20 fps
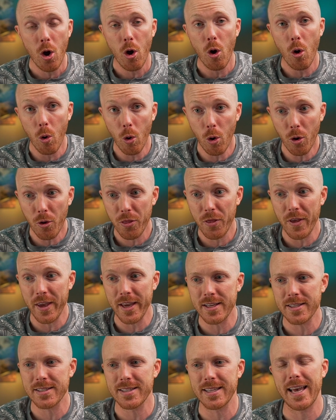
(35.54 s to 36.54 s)
or
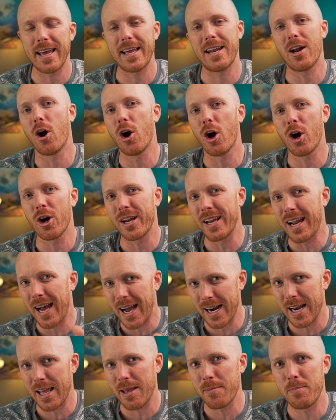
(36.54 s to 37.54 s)
things that are
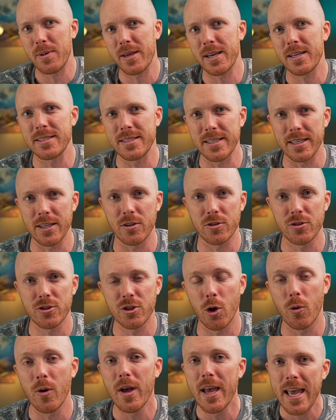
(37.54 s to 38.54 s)
not a big deal?
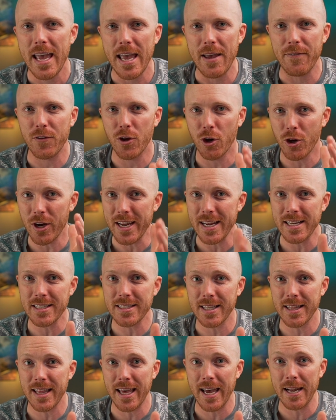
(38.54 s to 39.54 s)
So if you're
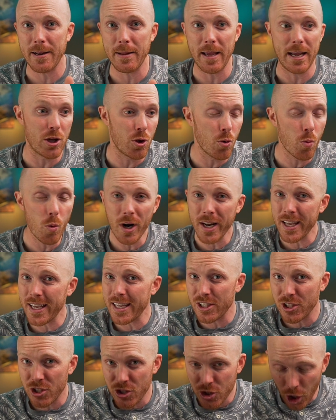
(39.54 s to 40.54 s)
into that and you want to get
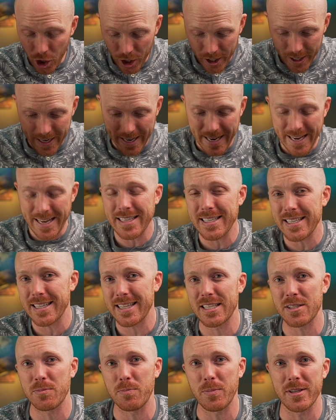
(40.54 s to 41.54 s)
started into
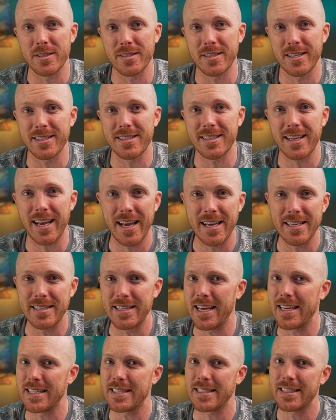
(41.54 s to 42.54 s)
this business, guys,
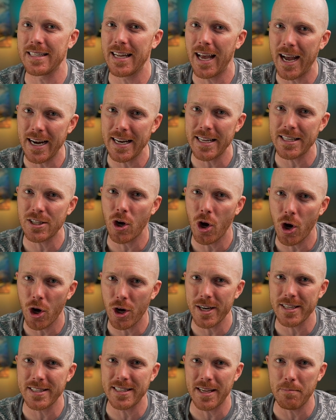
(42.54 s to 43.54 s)
it's not as hard
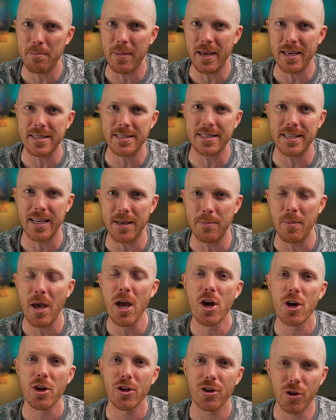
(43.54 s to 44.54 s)
as it may seem.
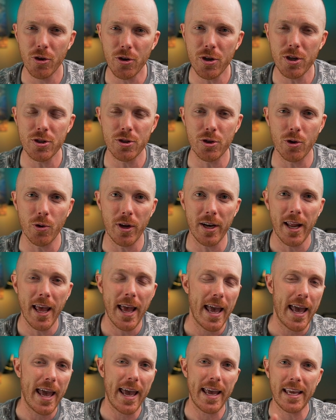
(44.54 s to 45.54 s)
You can do it.
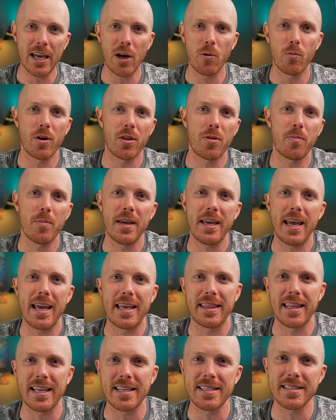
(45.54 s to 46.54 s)
Hang out with me and
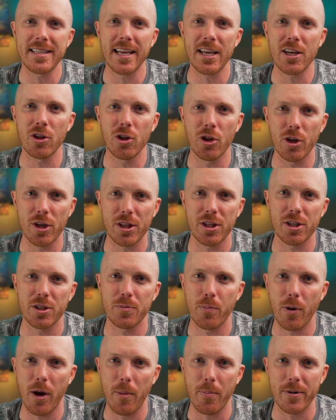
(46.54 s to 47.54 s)
let's take a look at this
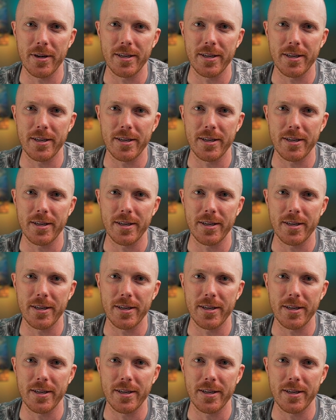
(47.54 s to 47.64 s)
property